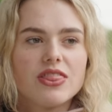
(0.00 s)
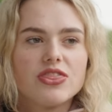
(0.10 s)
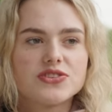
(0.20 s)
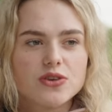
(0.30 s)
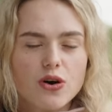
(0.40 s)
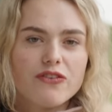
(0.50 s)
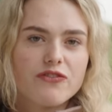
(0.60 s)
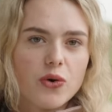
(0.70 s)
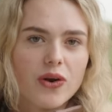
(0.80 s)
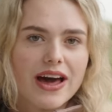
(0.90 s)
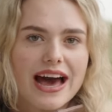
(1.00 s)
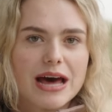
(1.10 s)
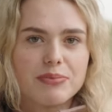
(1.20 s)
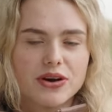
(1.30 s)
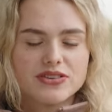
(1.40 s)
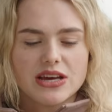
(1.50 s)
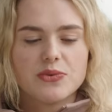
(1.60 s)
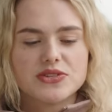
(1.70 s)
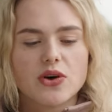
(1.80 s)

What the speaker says: the sort of fall I had, because it was